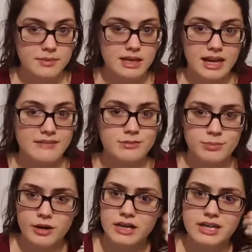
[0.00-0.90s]
I haven't bought
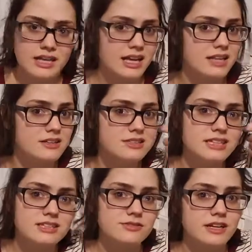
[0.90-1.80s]
it yet. There's like this
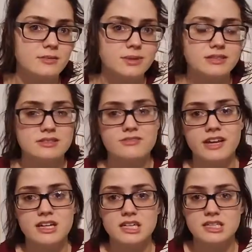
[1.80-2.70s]
random piece of
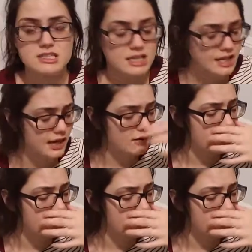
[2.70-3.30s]
hair sticking out.